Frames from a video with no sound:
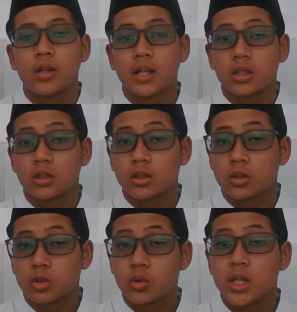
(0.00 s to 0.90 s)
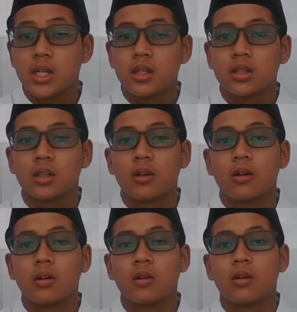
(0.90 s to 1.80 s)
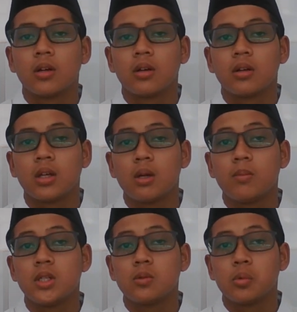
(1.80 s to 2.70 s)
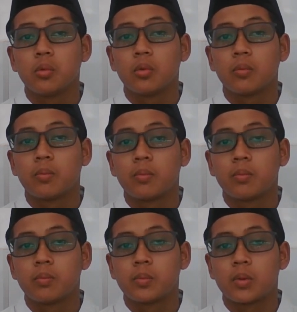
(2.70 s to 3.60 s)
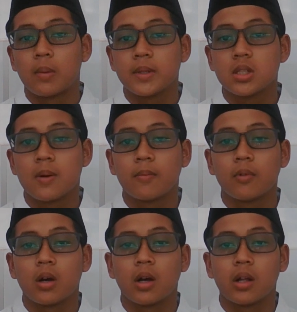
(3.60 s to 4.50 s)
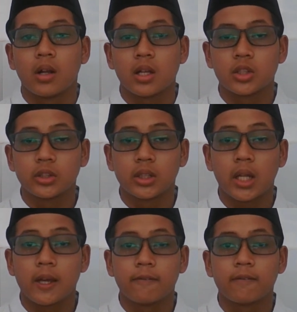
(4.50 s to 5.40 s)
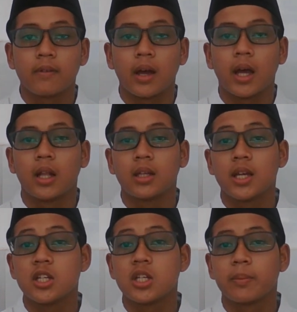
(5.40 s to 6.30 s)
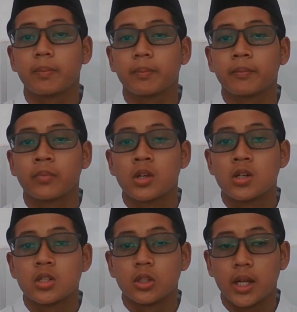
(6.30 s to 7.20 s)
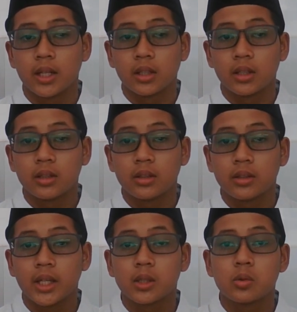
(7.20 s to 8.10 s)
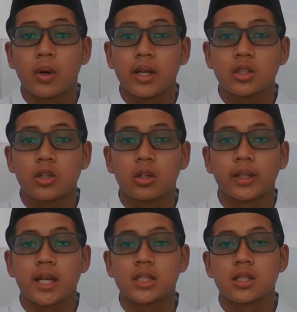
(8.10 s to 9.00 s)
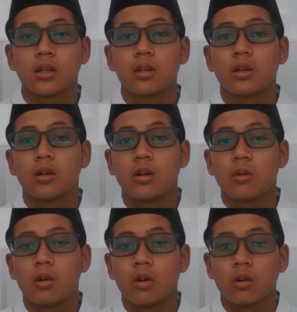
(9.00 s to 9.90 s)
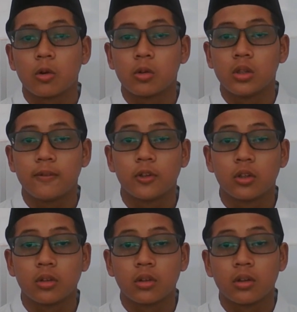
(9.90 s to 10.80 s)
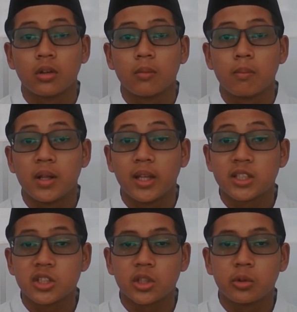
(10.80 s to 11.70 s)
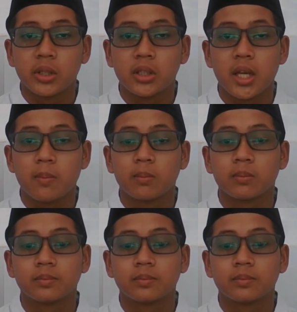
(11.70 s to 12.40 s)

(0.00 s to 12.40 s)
that tree, Iblis promised them an eternal life and kingship. So that's why it's called as holy fruit. But that's not the real name.